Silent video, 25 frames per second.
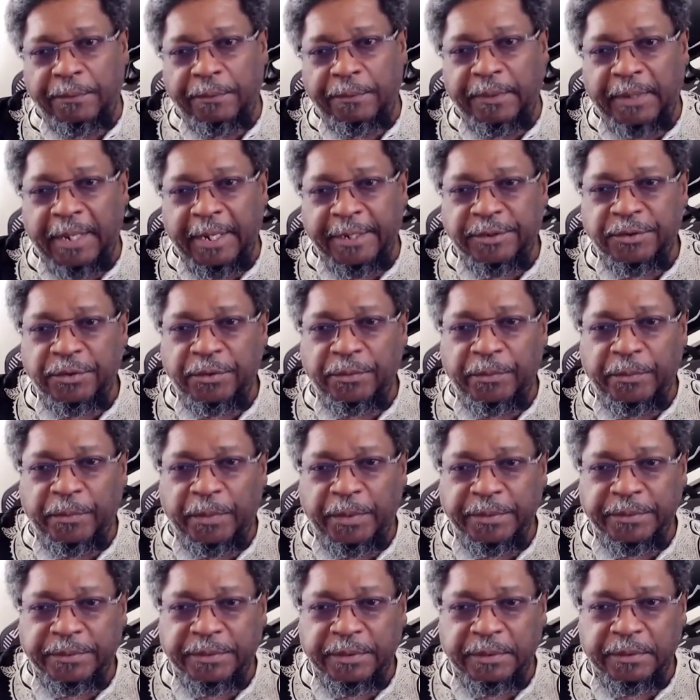lecture
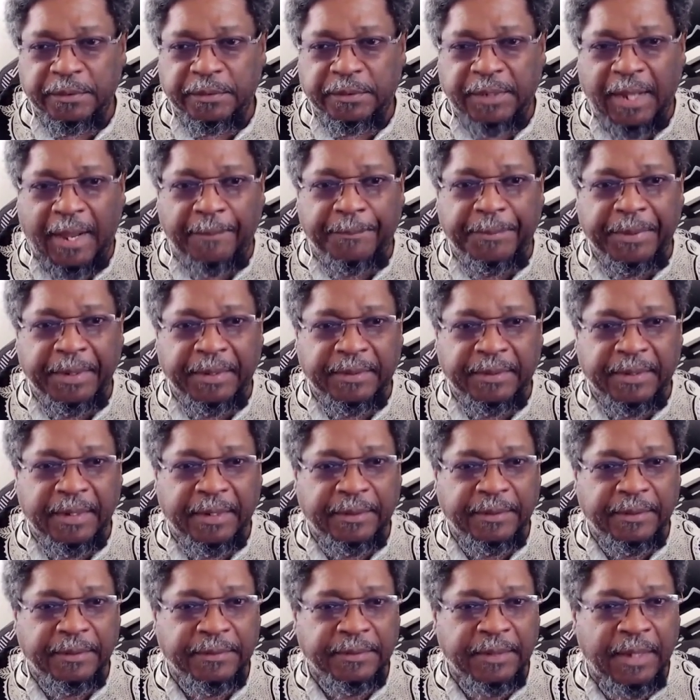was a topic that
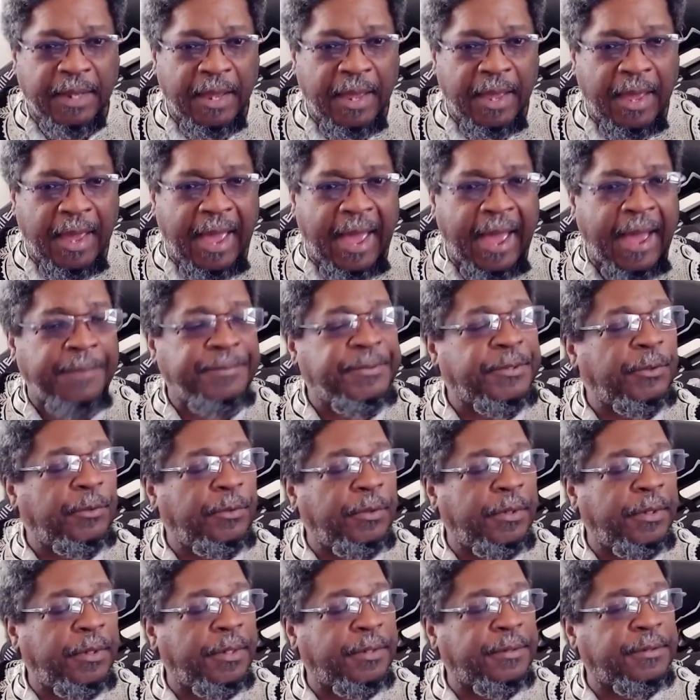is
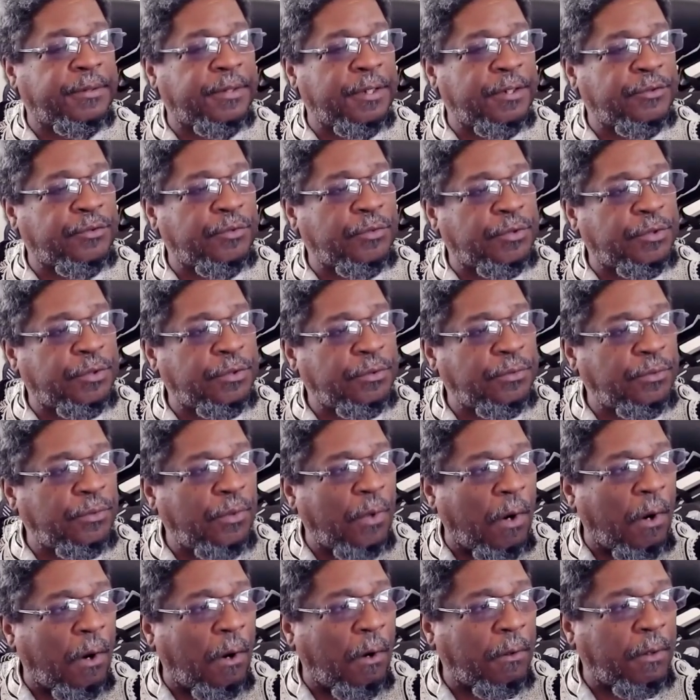absolutely essential to
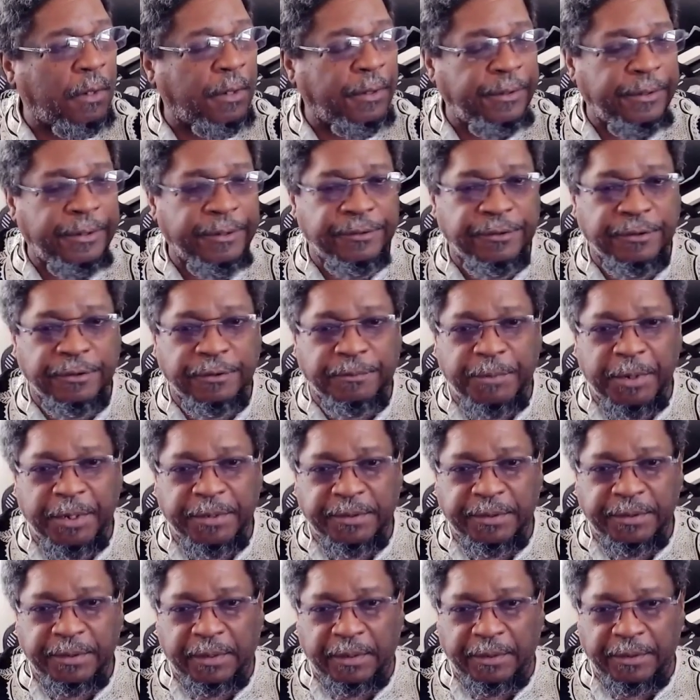all clinicians,
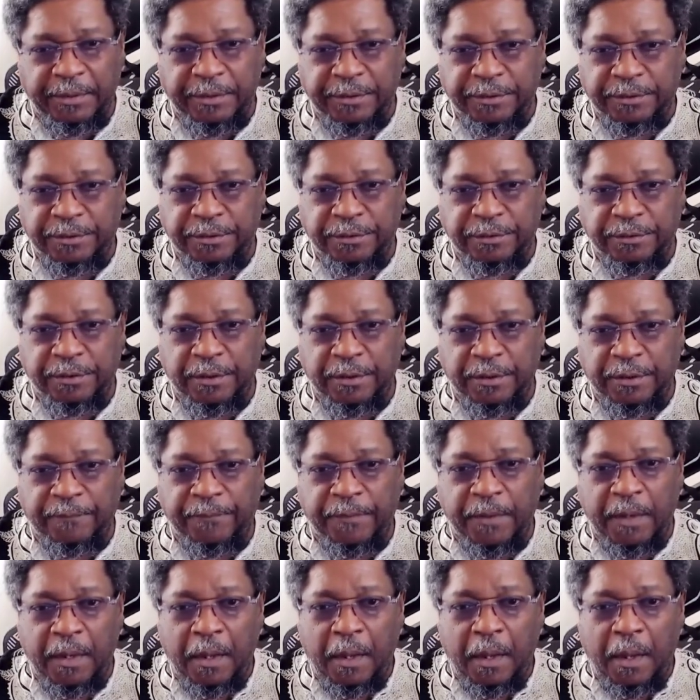especially clinicians
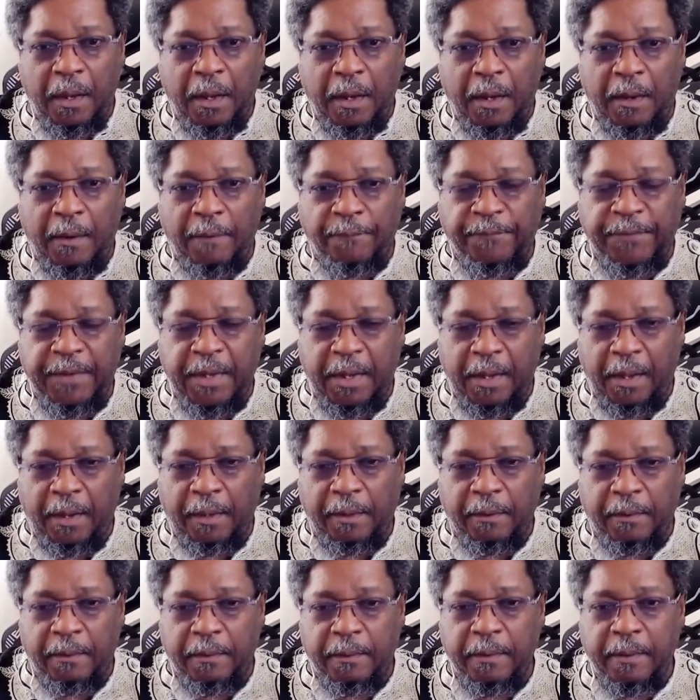of
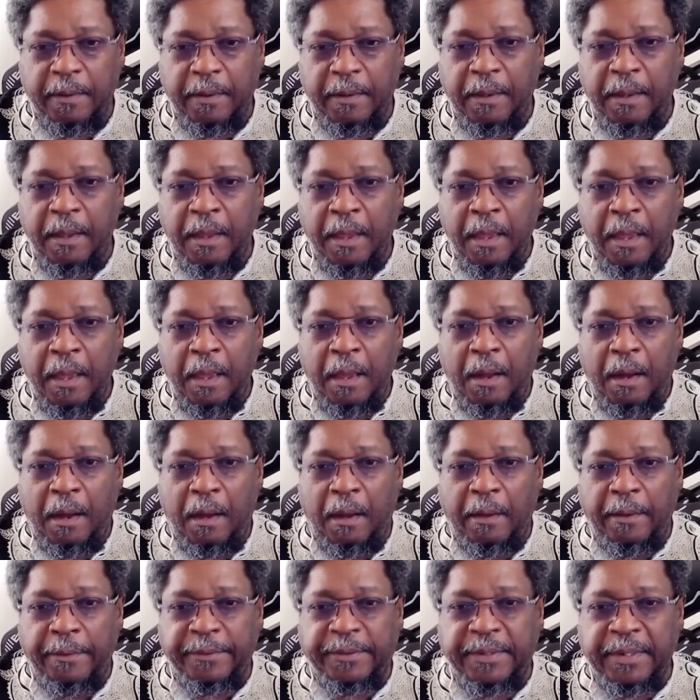color,
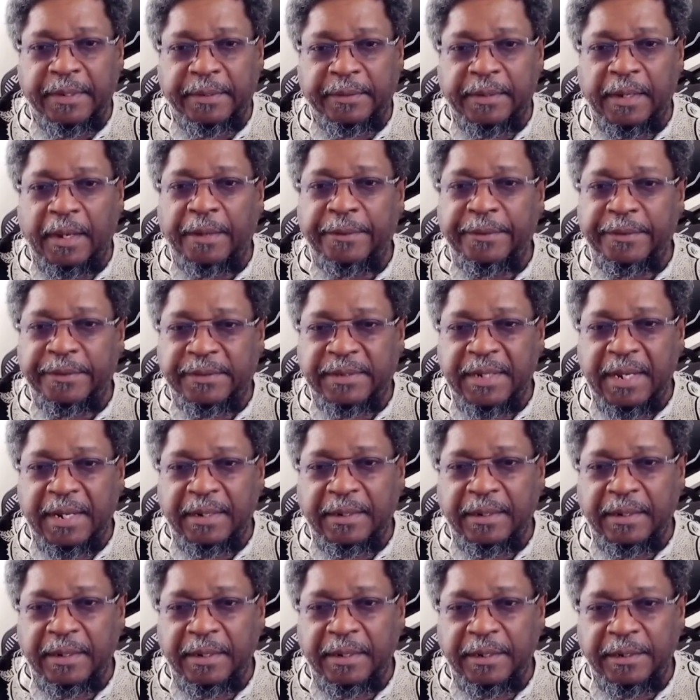to
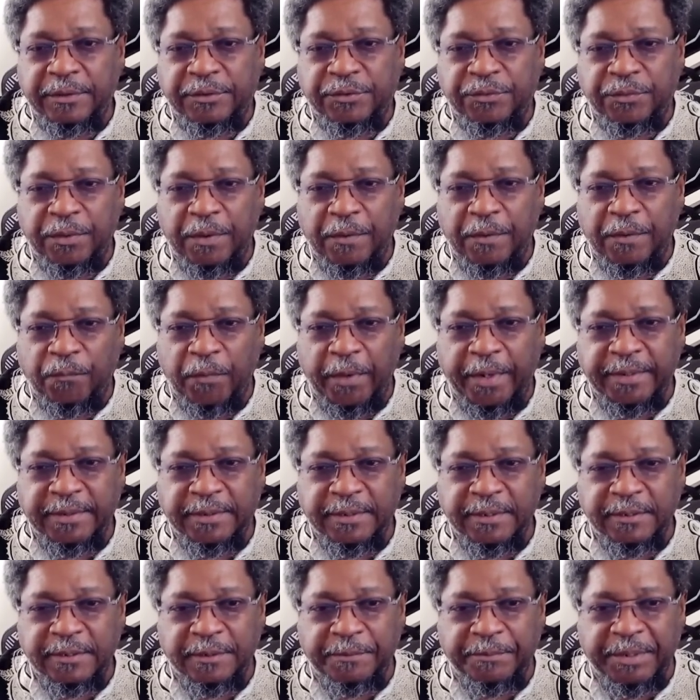understand the history of
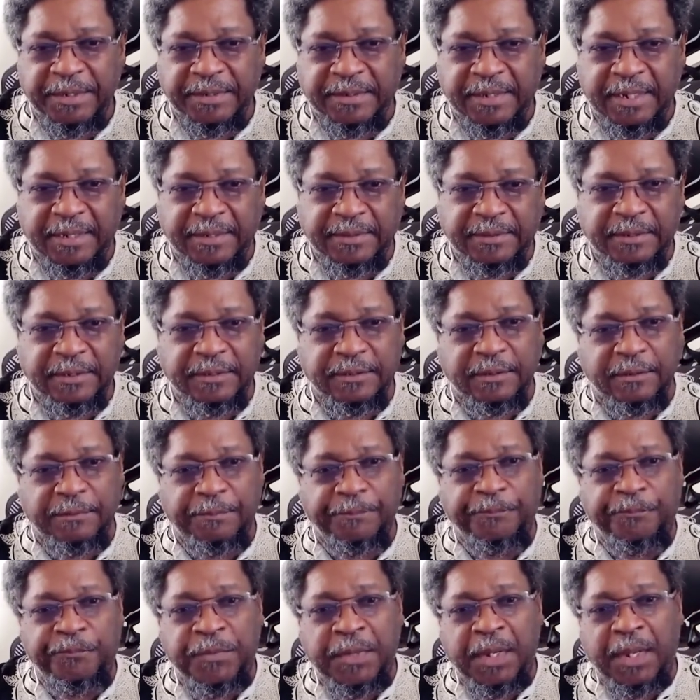racism and
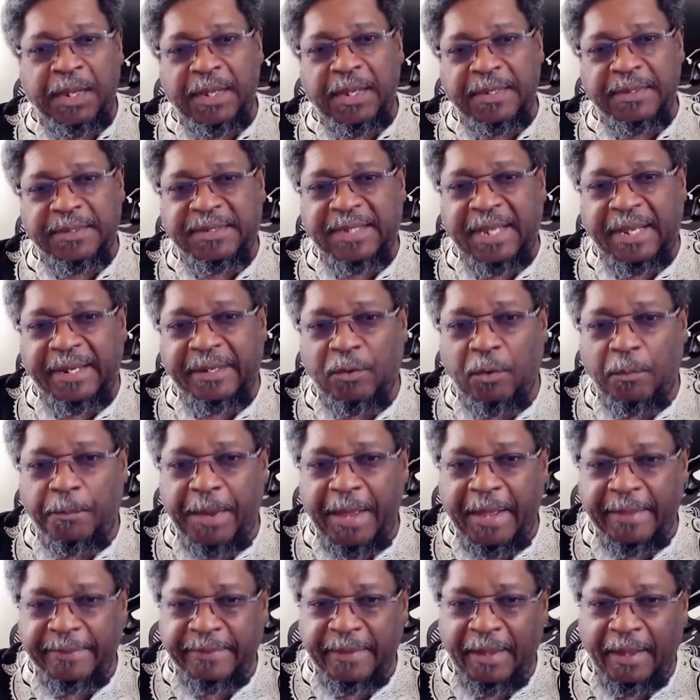sexism in
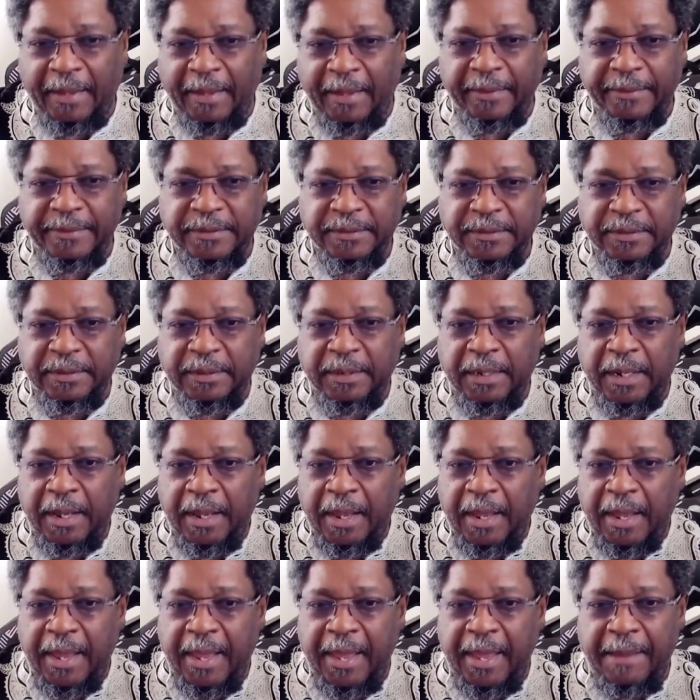psychopathology
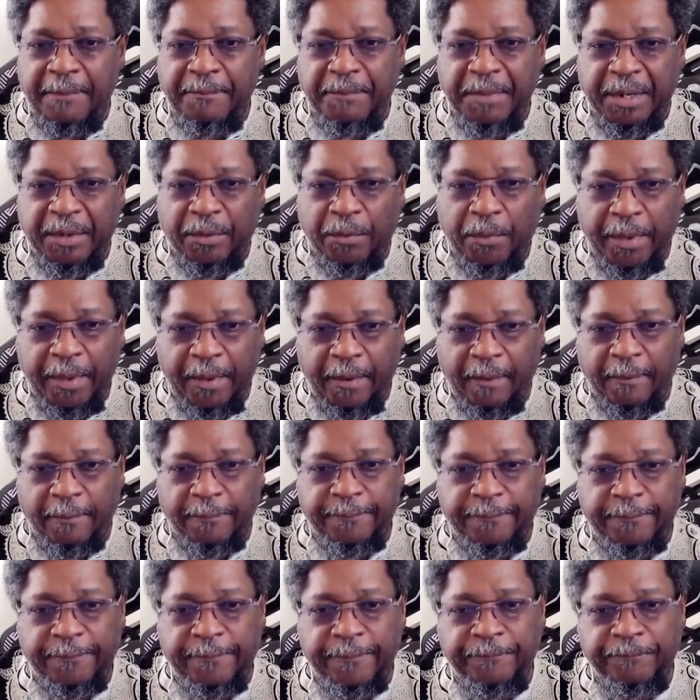and mental
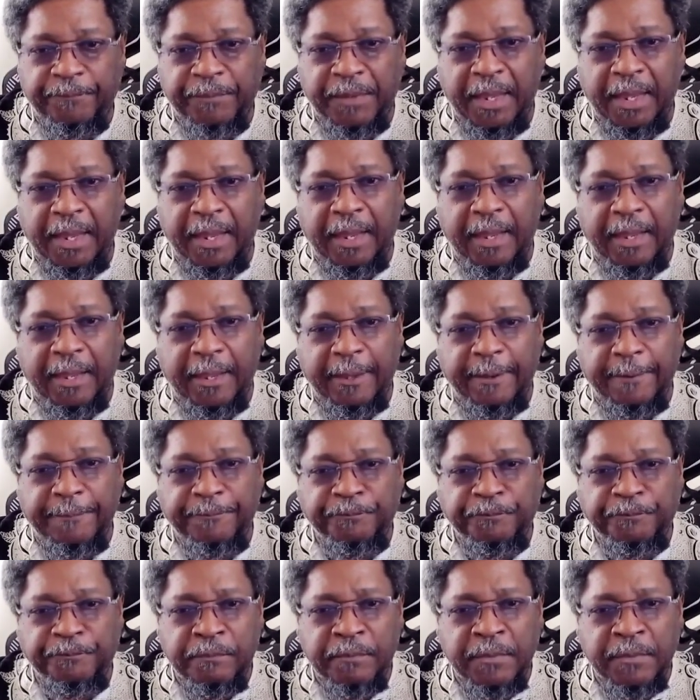health. And